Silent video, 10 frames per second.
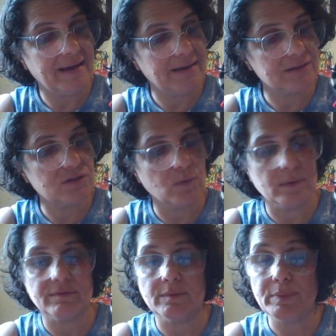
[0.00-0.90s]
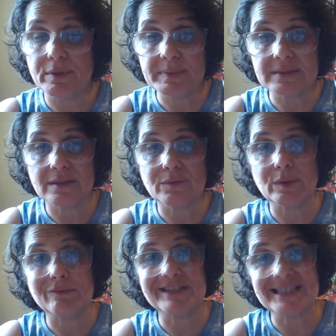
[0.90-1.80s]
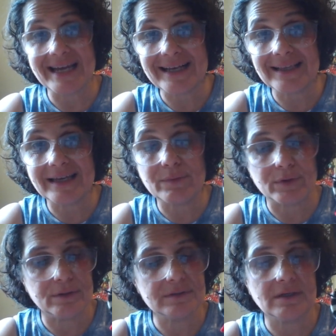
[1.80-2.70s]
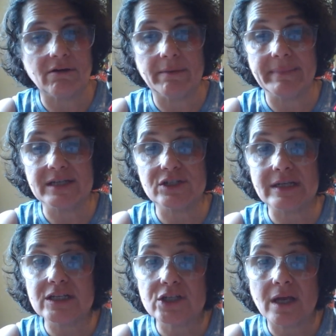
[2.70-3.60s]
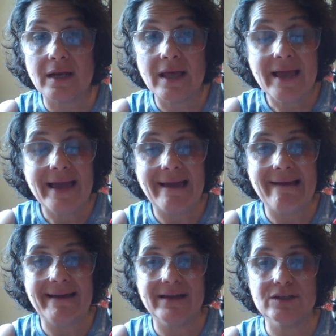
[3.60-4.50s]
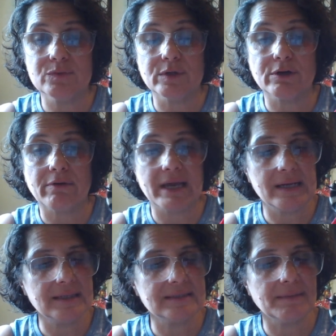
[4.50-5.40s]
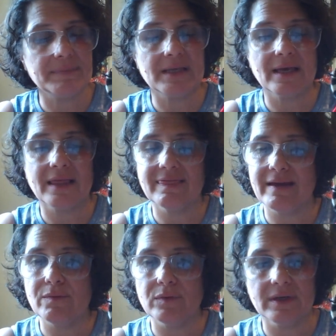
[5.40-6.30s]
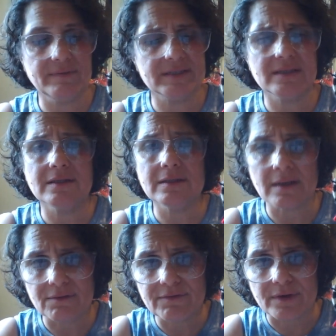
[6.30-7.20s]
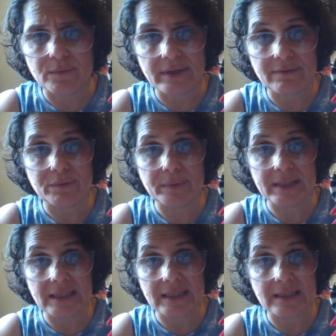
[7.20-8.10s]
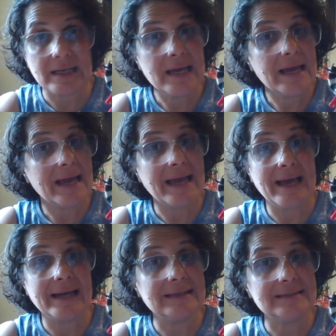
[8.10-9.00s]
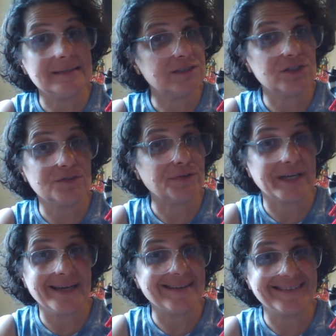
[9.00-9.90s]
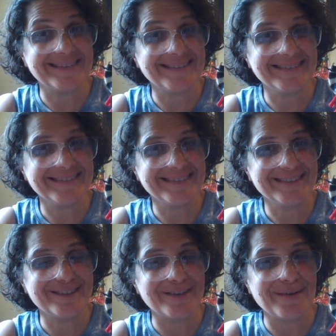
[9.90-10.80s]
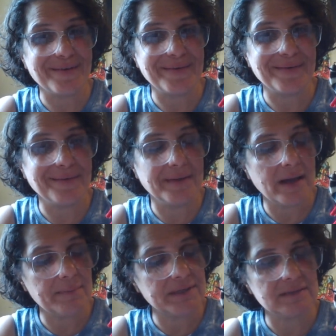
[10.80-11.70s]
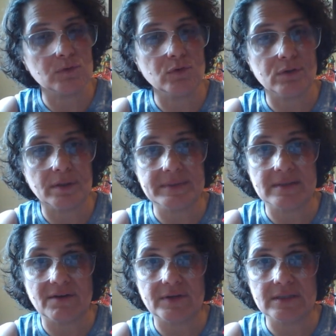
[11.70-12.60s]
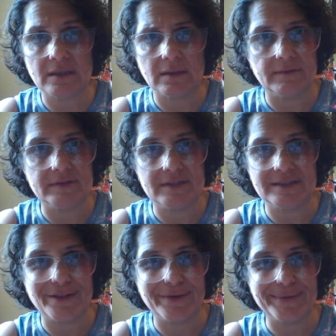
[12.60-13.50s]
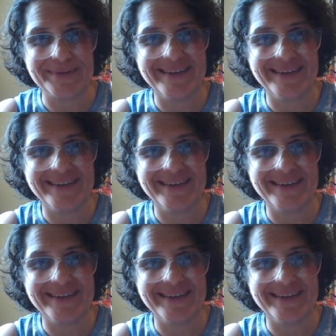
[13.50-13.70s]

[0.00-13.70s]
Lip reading: So we're repurposing, we're recycling, we're using our imagination, and we're creating something that will give us a little comfort whenever we need it. And it's not just for kids. So how about some grown-up stuffies? I'd love to see those.